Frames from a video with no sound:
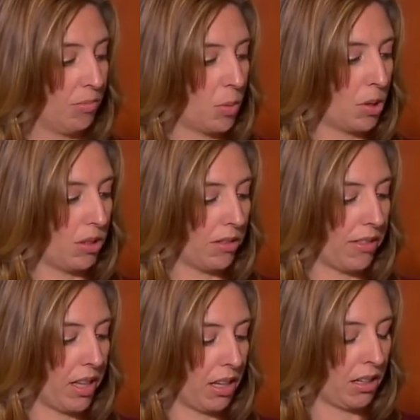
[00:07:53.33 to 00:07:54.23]
Poor little
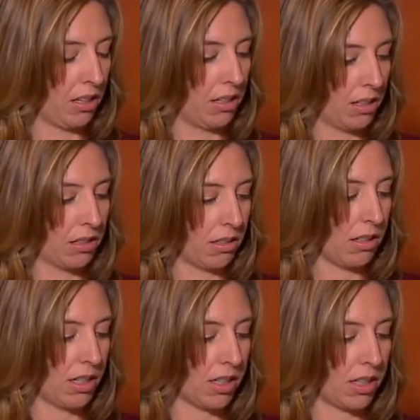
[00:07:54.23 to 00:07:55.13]
thing.
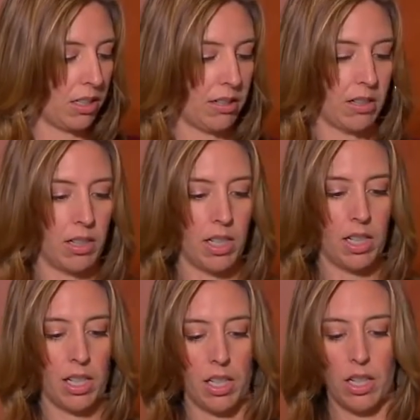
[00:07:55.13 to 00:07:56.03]
Gosh.
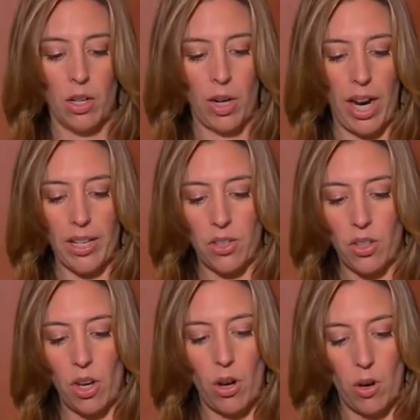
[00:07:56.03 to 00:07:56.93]
Okay,
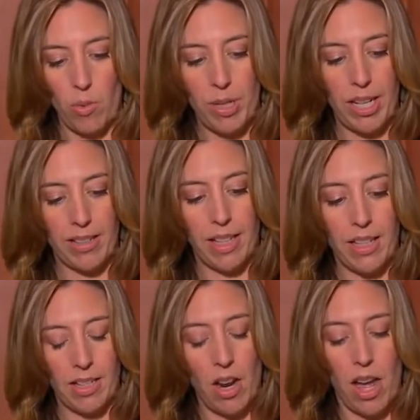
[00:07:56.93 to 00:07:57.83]
so because it
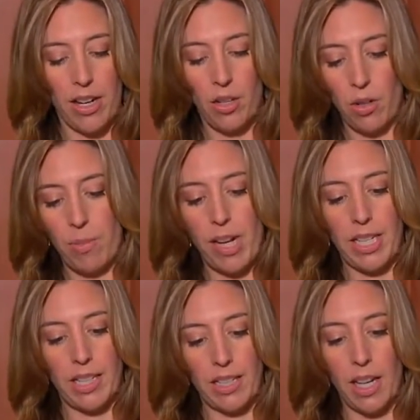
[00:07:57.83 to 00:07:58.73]
is not a
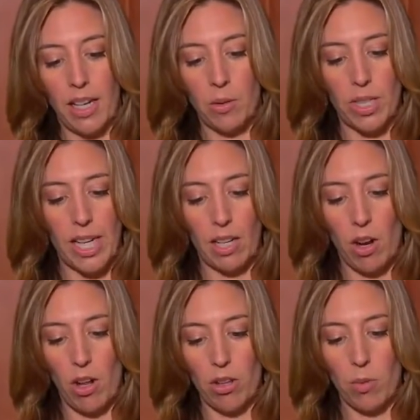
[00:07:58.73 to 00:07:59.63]
unibody design, I'll take it
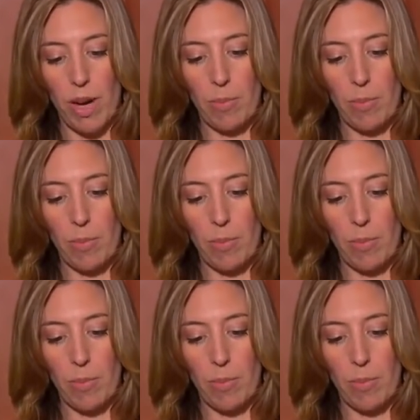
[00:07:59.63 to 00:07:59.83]
all the way